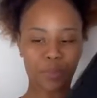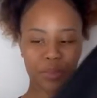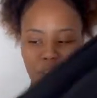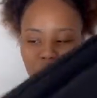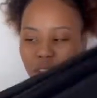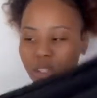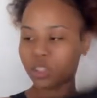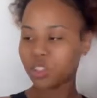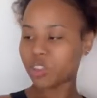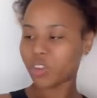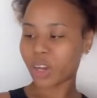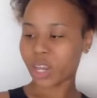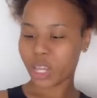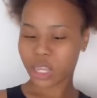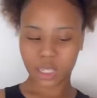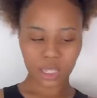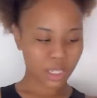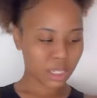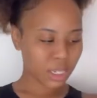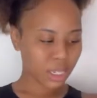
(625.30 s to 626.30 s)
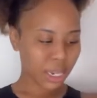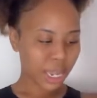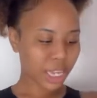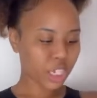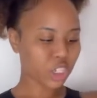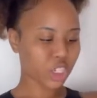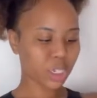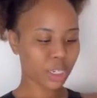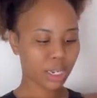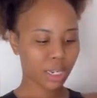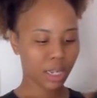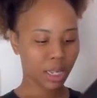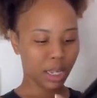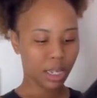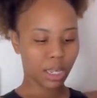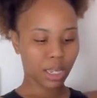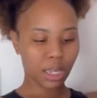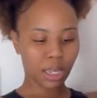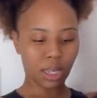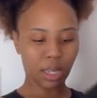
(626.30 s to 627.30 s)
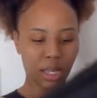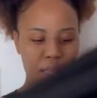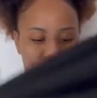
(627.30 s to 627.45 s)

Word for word: a dress. It actually